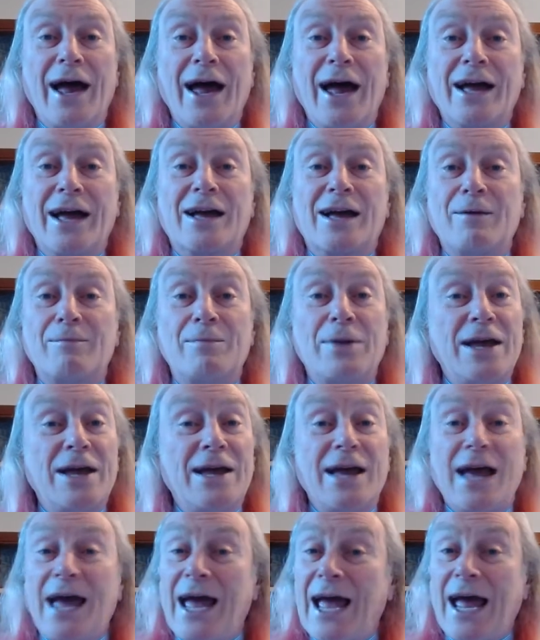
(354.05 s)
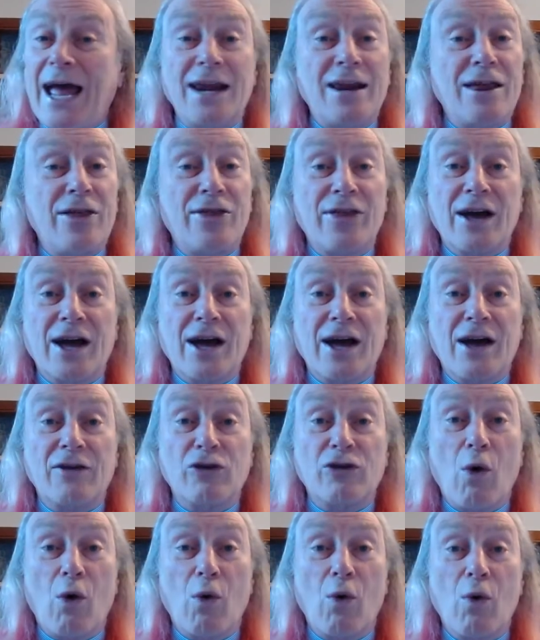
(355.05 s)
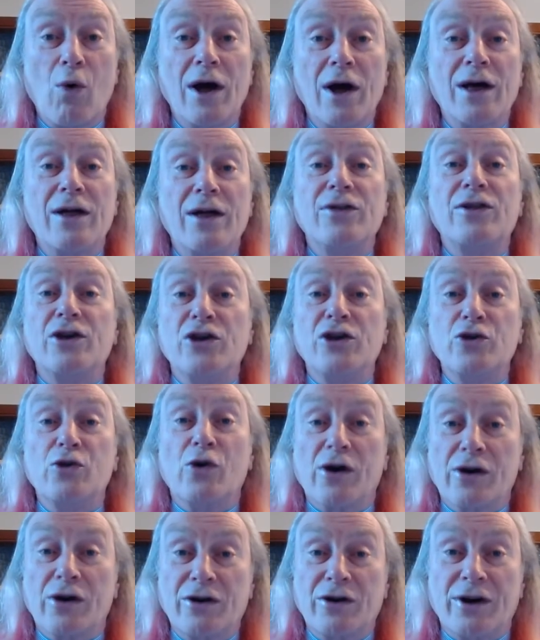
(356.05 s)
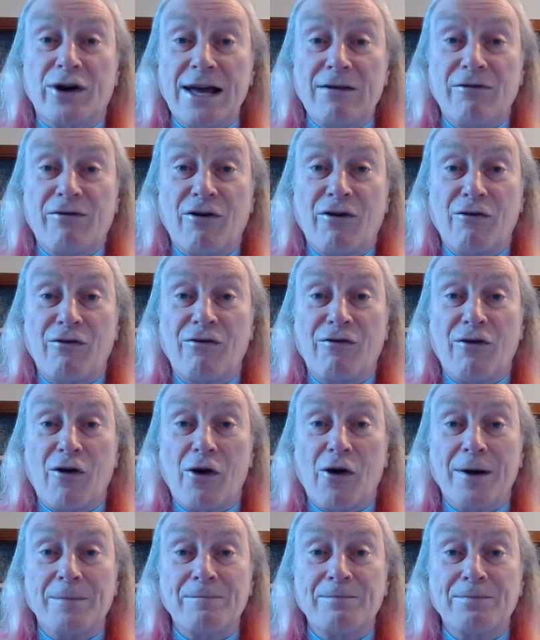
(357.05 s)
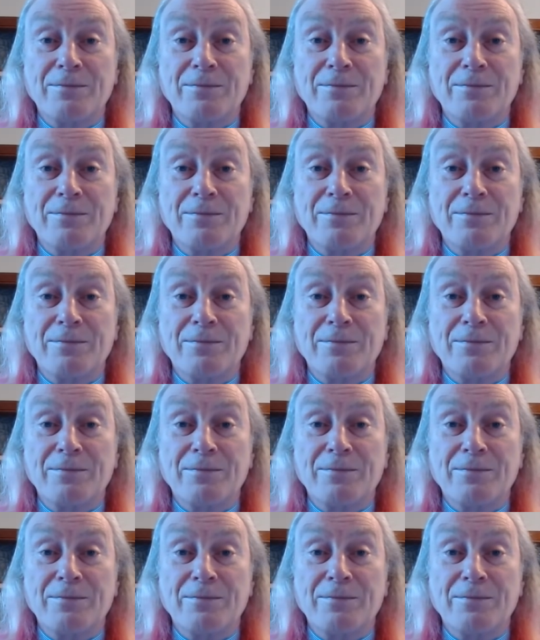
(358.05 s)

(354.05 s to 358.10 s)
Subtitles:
it can be anything at all that you are grateful for.